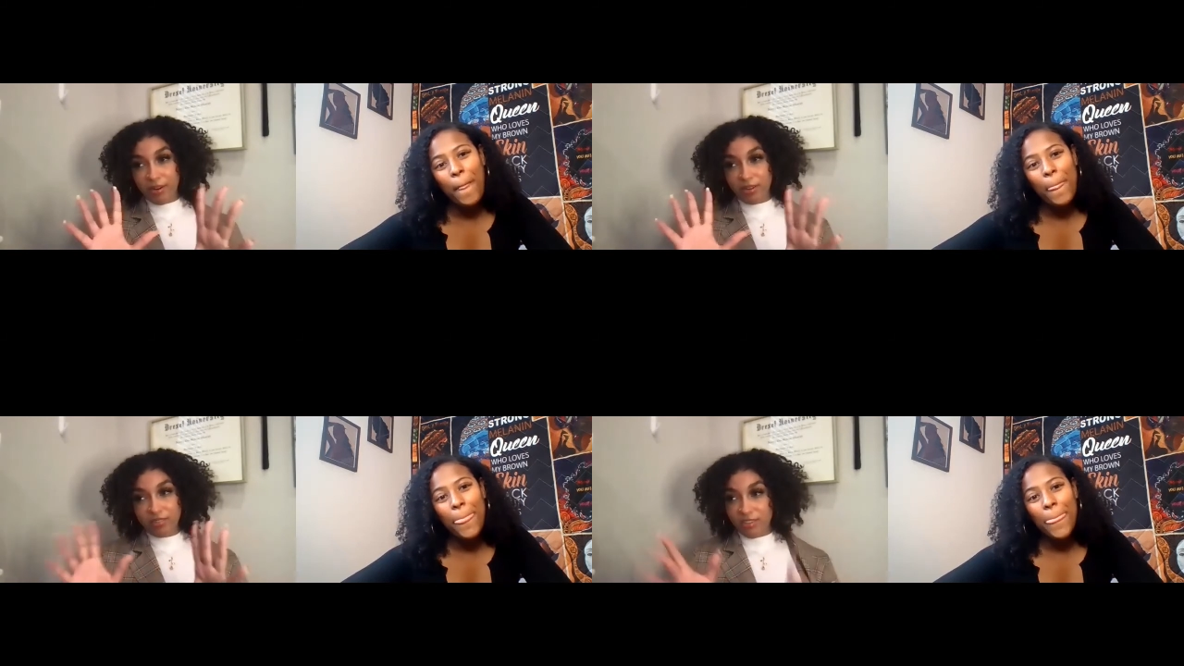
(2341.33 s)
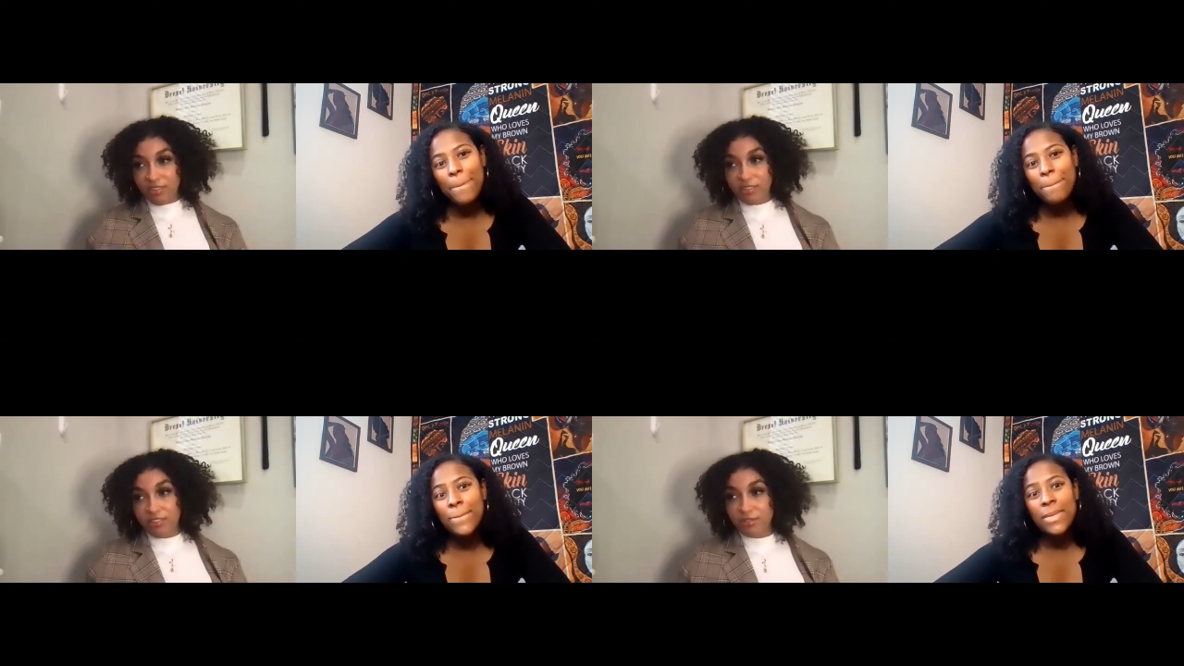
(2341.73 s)

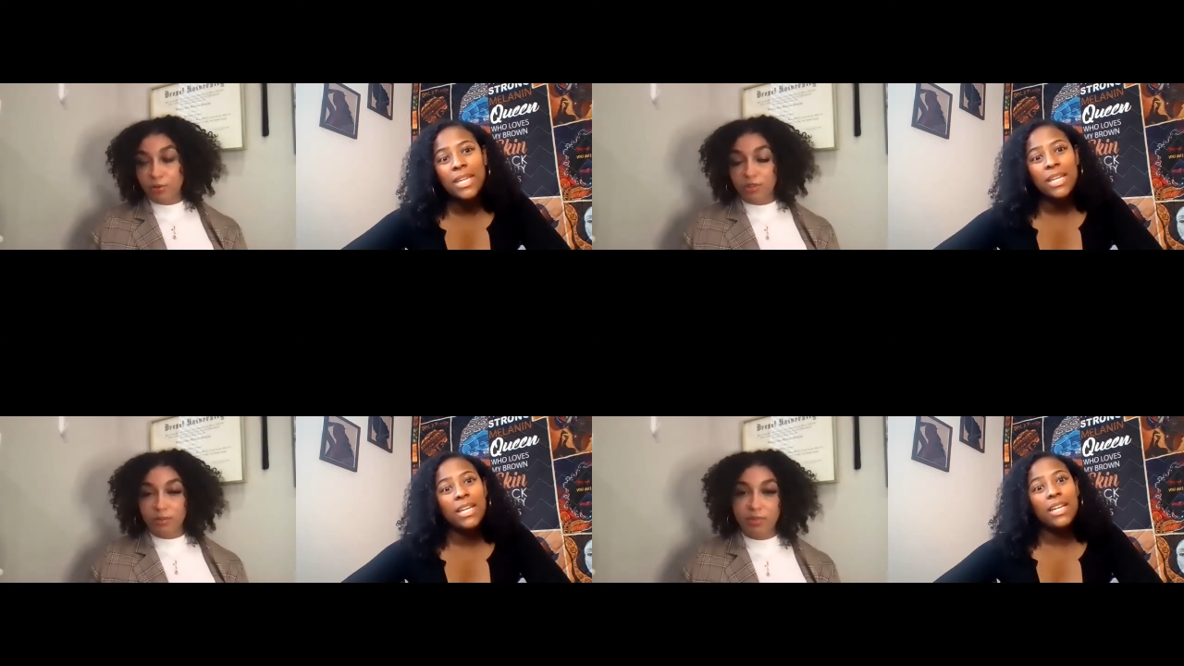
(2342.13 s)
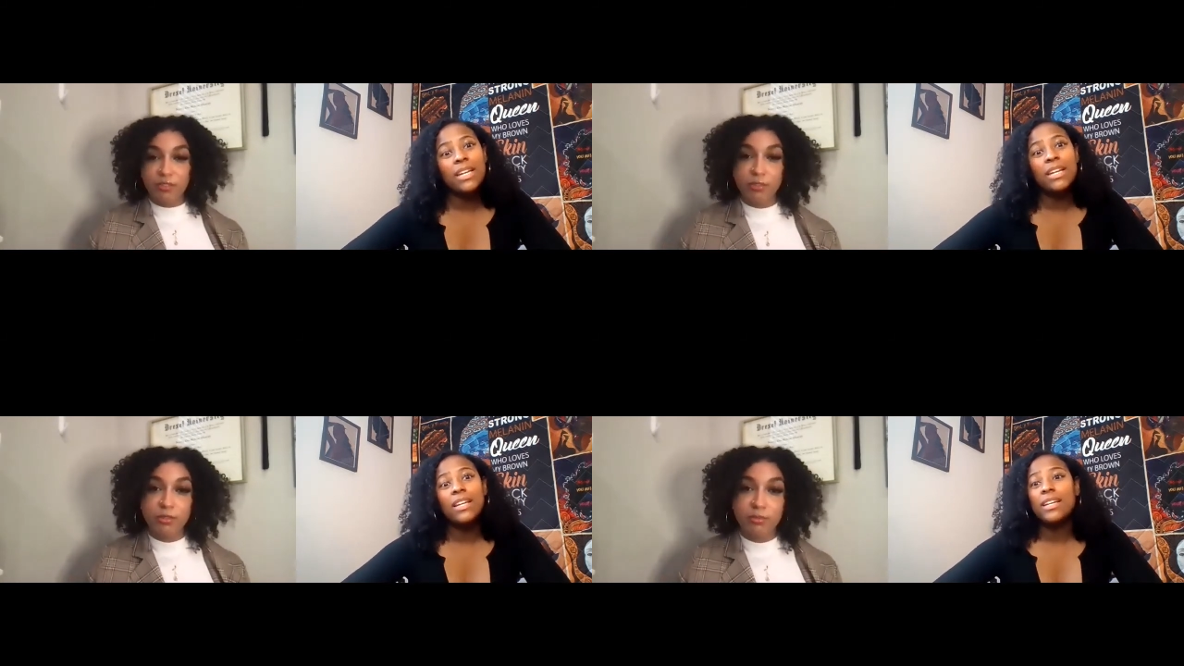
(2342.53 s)
Speaker 1: stand in this corner of my
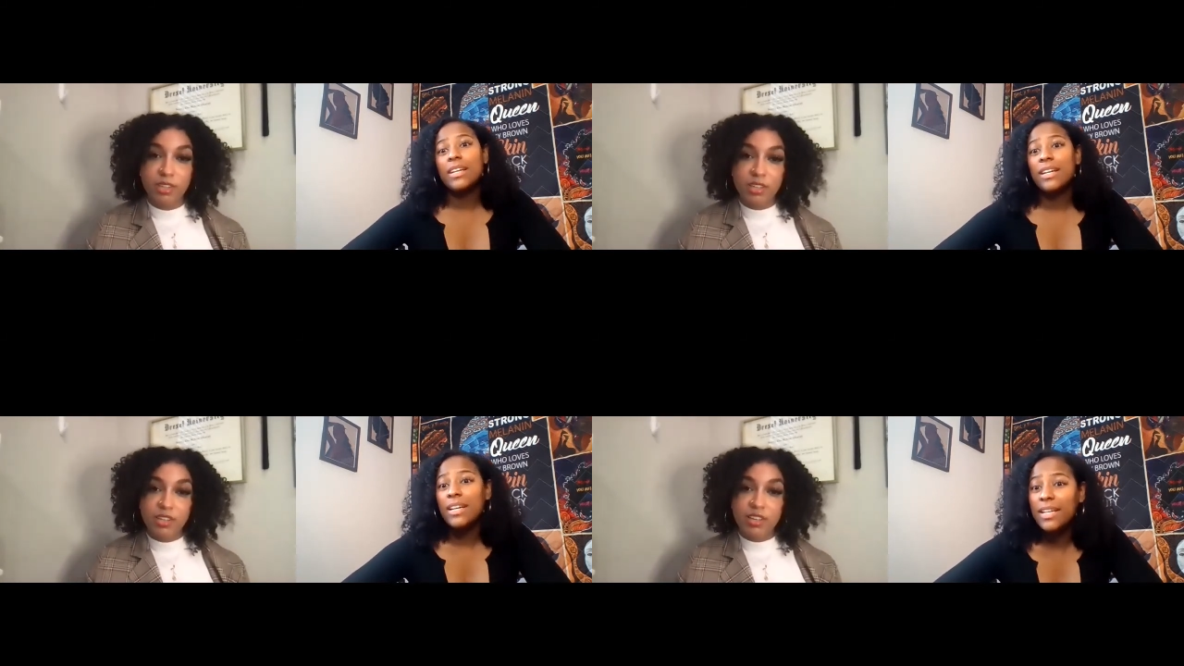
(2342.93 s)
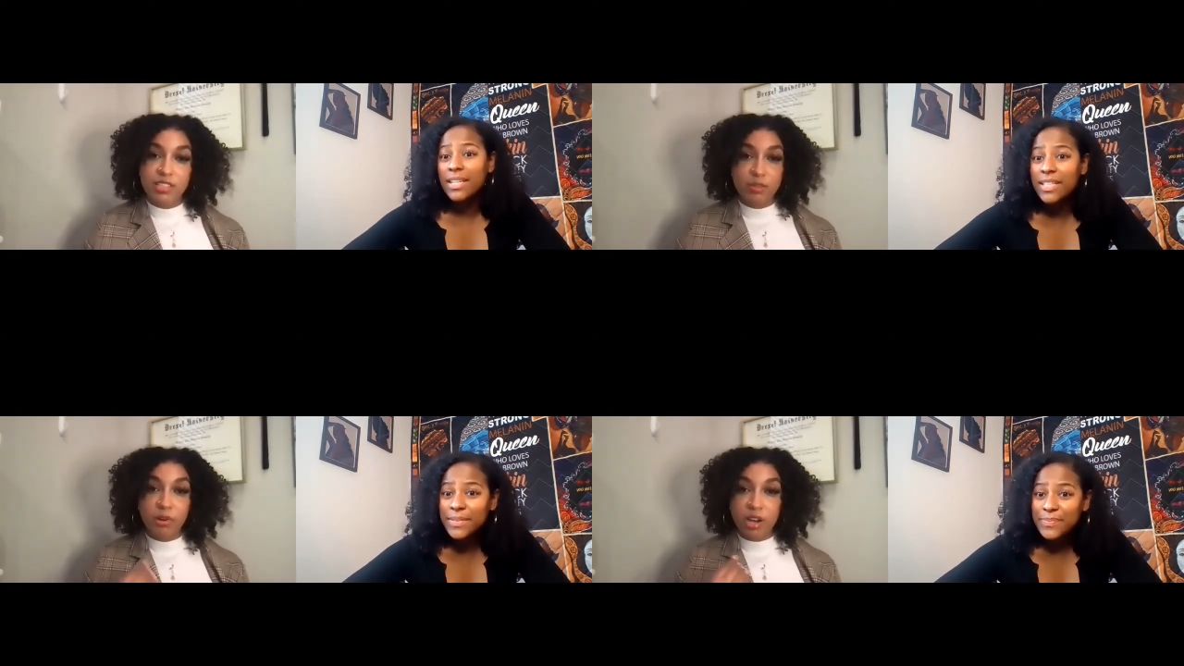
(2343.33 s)
room as
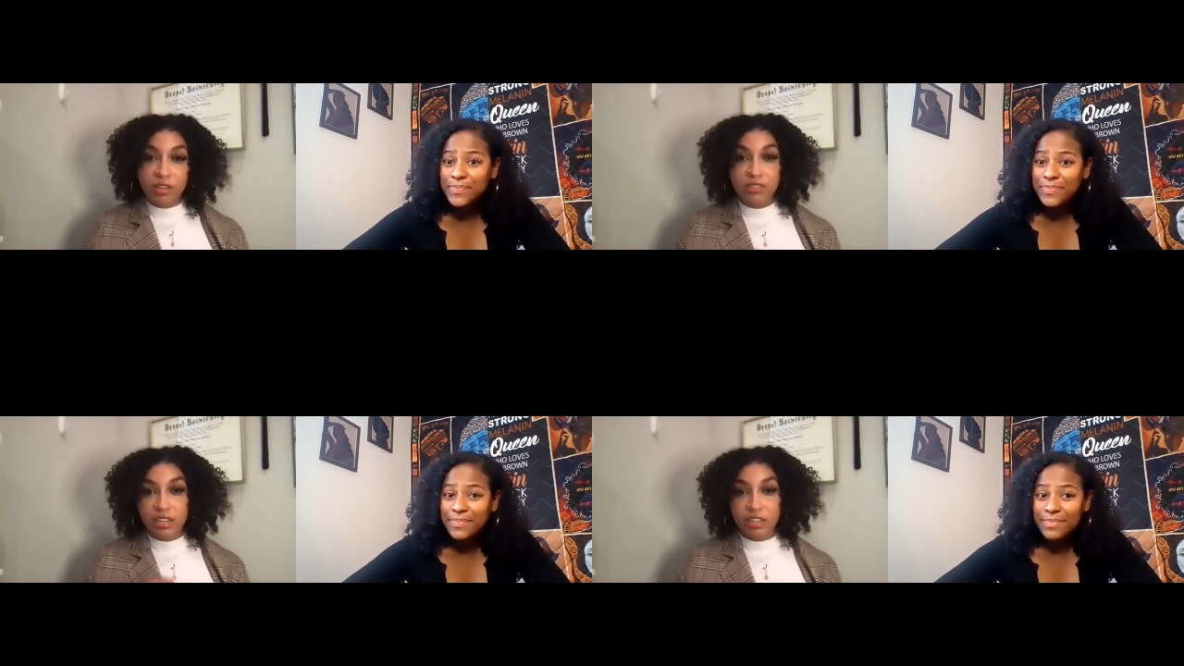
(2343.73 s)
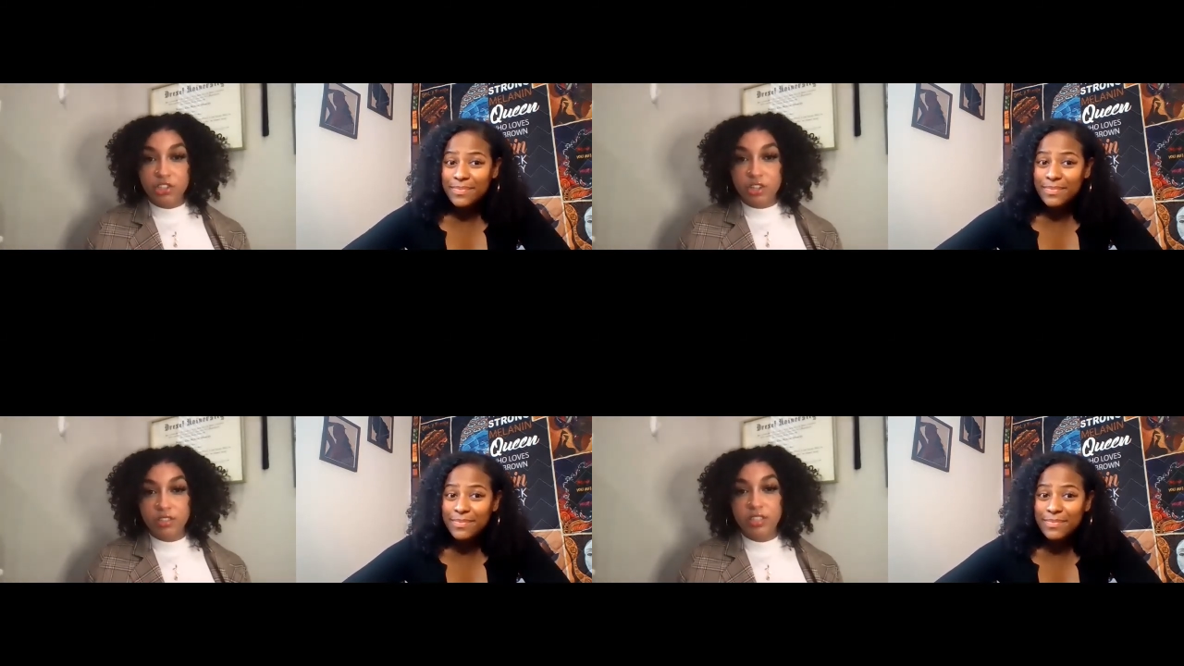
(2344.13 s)
a product hair
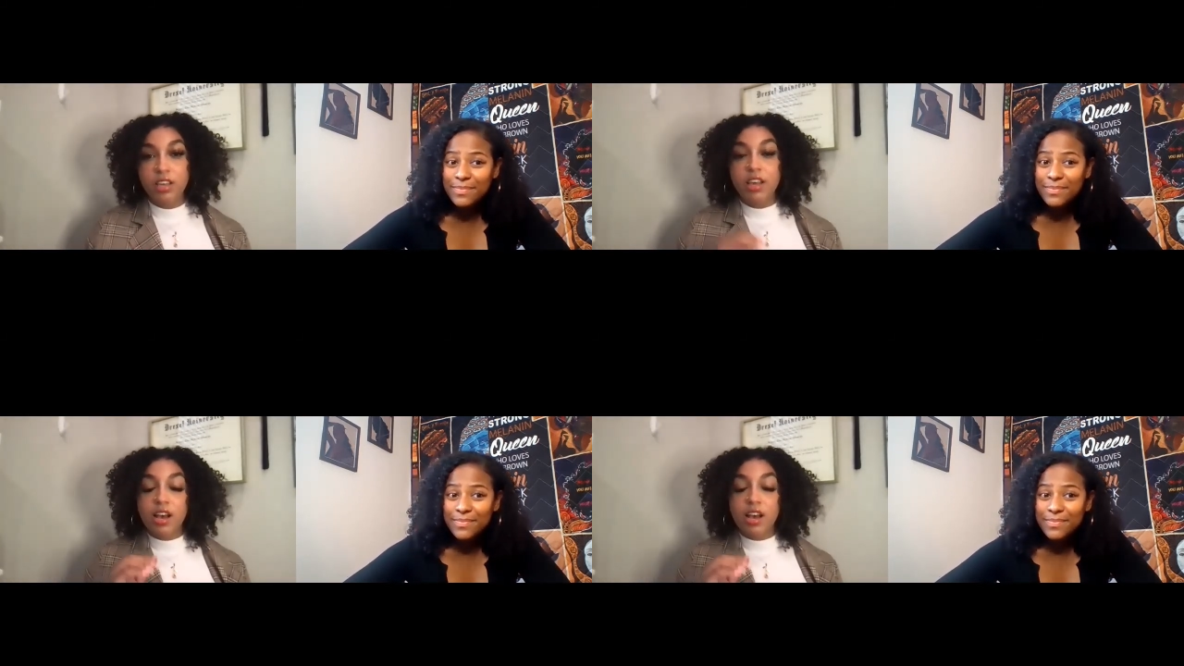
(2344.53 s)
junkie.